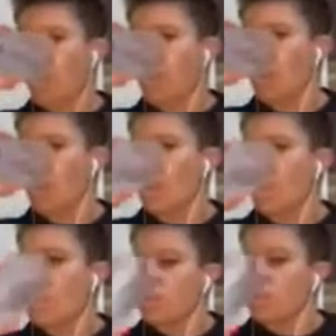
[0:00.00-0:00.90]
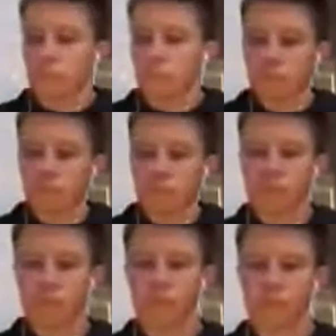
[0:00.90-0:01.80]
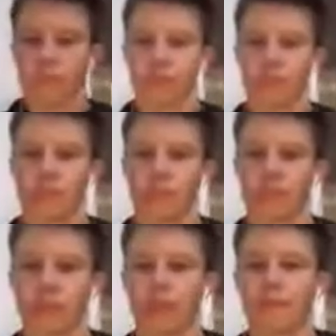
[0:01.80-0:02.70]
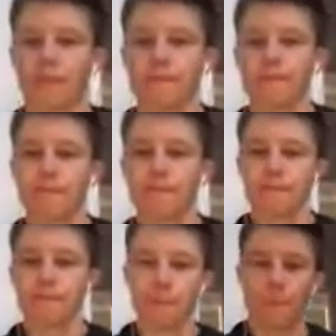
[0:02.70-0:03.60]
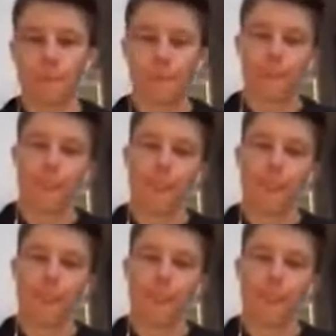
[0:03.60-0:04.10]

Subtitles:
[no speech]